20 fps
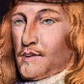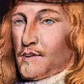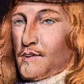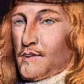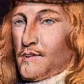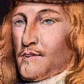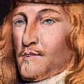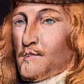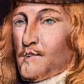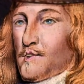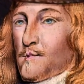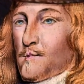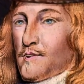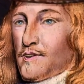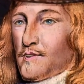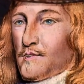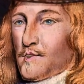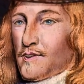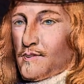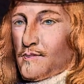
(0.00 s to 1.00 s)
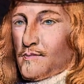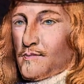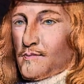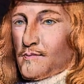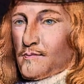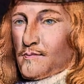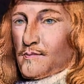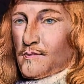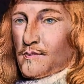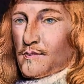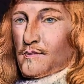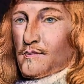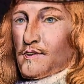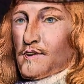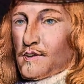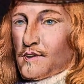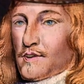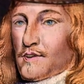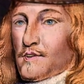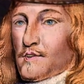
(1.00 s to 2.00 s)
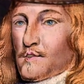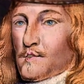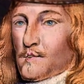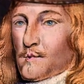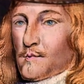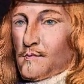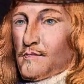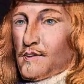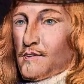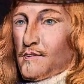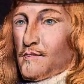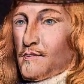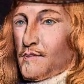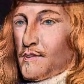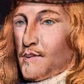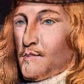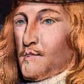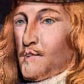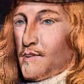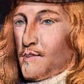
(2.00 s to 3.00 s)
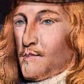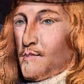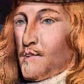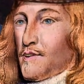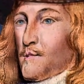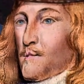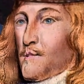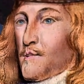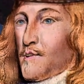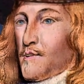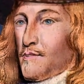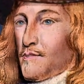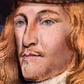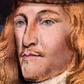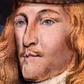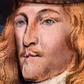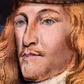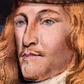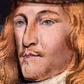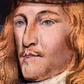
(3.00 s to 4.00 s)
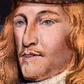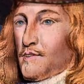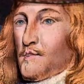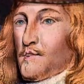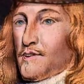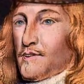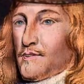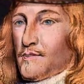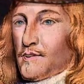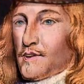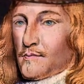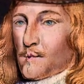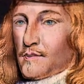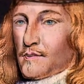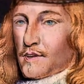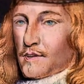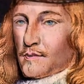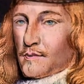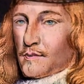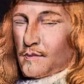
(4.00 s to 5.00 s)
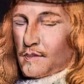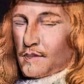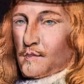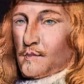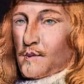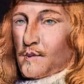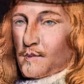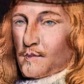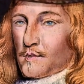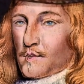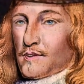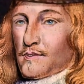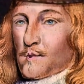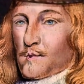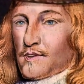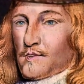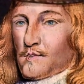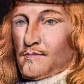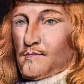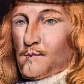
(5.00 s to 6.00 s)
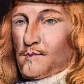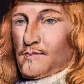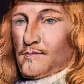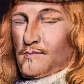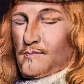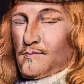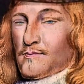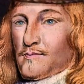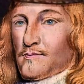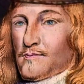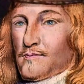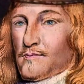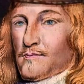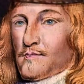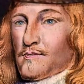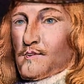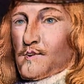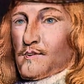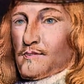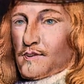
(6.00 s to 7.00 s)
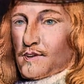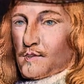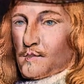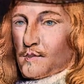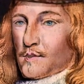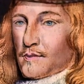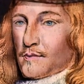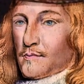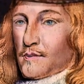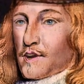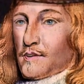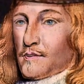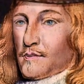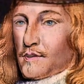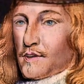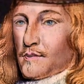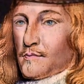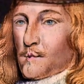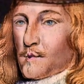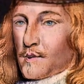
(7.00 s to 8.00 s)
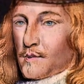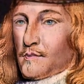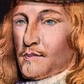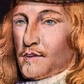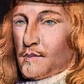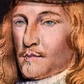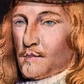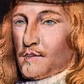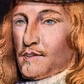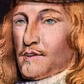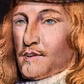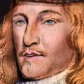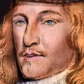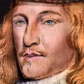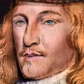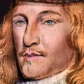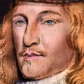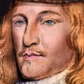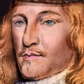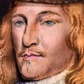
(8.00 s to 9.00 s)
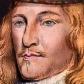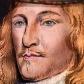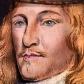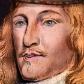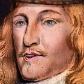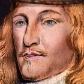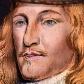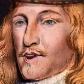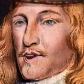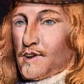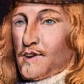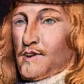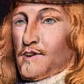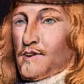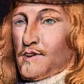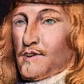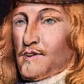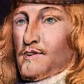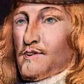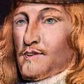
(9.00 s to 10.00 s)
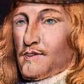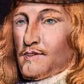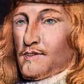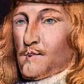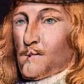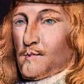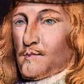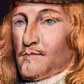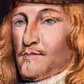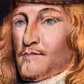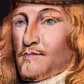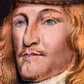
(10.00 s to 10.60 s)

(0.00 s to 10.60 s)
ready to hear you. They have patiently waited to hear what you would say to the people's charge against you, to which you have not vouchsafed to give any answer at